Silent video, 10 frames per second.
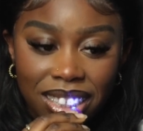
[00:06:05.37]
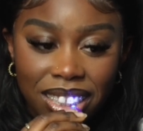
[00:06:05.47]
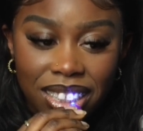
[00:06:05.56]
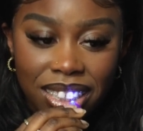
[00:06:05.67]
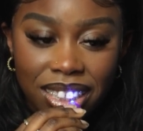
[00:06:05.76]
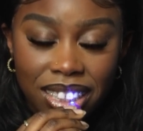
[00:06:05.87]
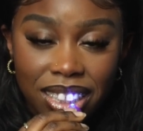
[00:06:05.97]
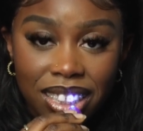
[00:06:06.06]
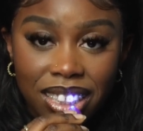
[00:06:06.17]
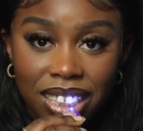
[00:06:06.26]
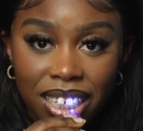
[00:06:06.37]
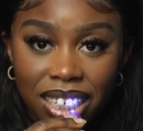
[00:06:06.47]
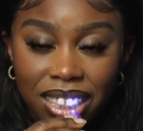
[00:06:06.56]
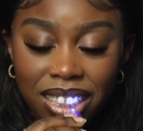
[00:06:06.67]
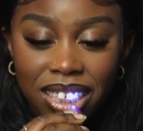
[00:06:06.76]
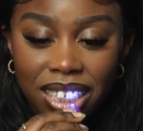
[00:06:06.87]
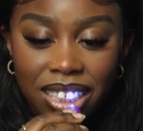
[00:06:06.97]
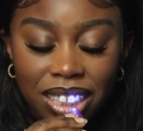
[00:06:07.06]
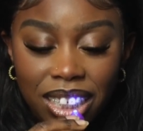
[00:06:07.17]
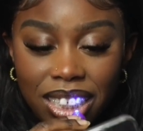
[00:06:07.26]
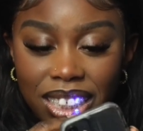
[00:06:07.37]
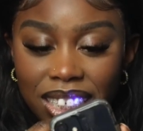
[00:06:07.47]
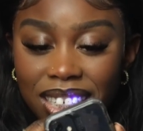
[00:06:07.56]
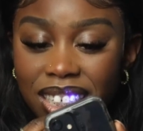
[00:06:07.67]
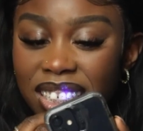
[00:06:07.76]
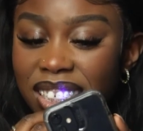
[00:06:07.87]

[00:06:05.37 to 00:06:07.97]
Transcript: Hmm. Yeah. I'm just making shit.